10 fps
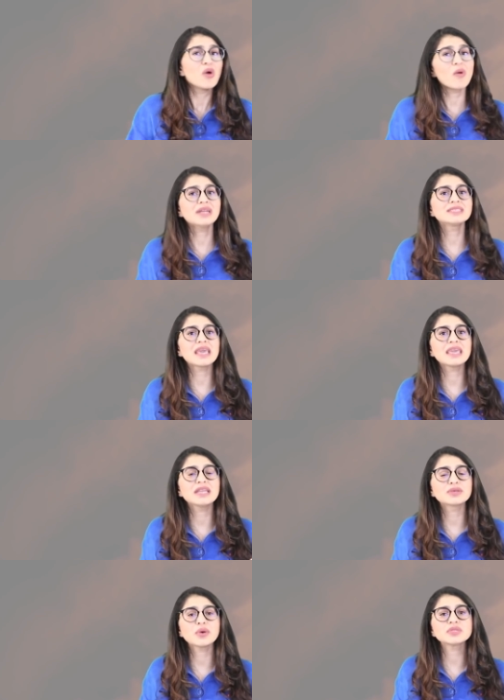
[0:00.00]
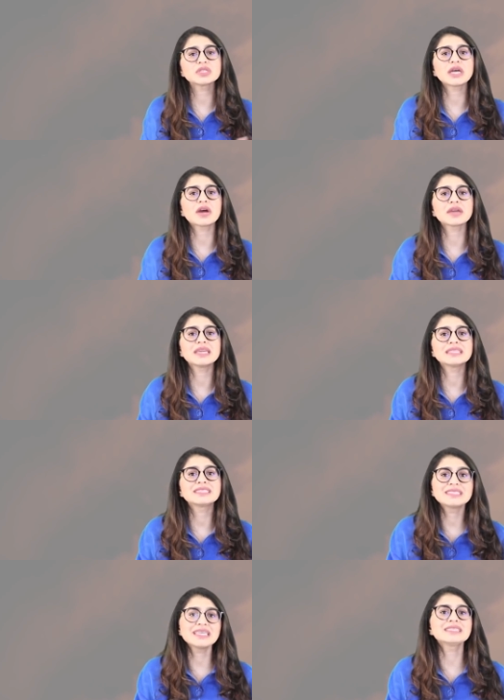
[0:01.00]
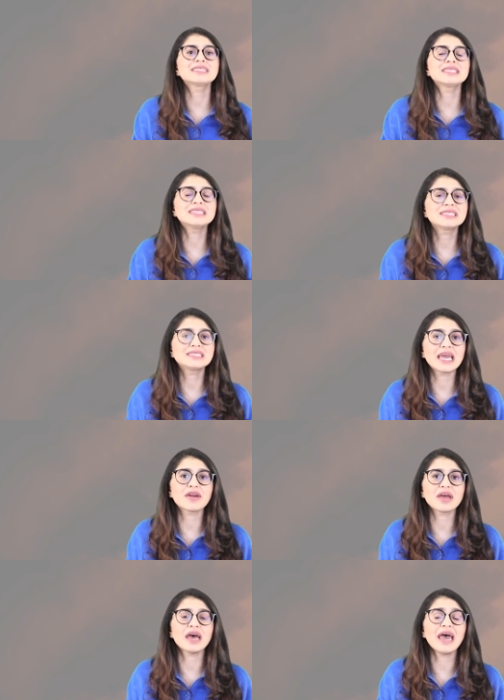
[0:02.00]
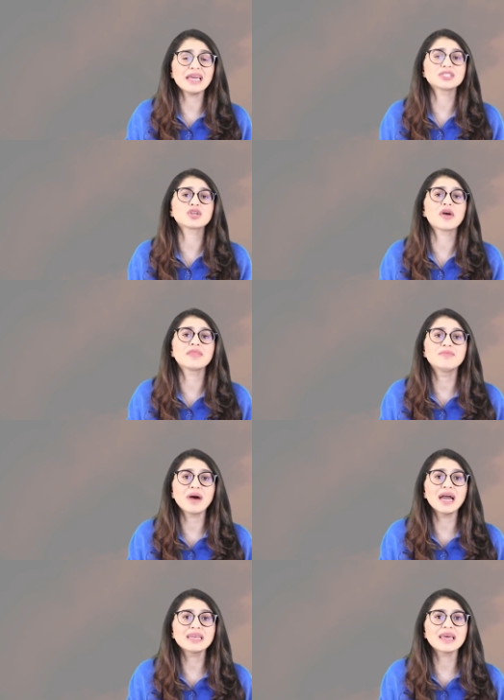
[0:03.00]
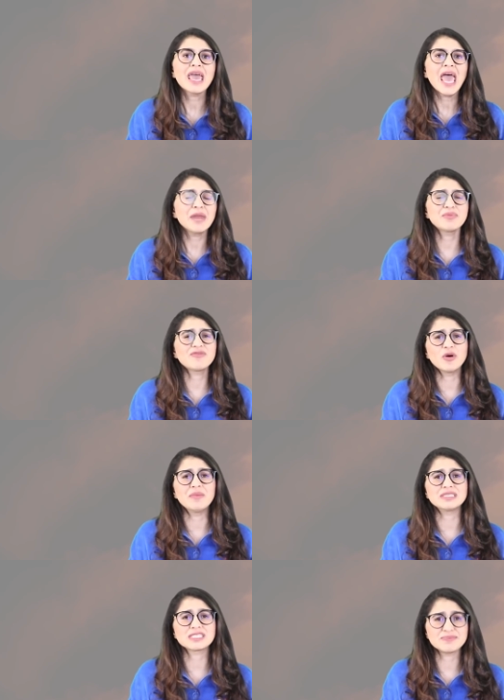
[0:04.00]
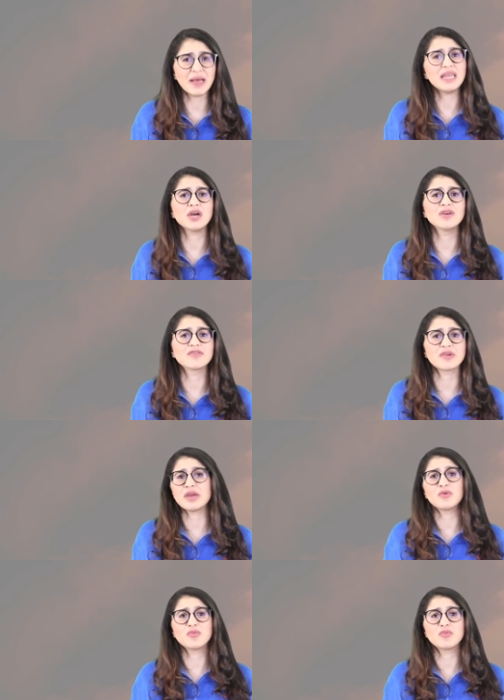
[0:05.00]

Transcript: One day he told Shannara he had seen Cindy stare at her headshot in the binder and perform a spell over it,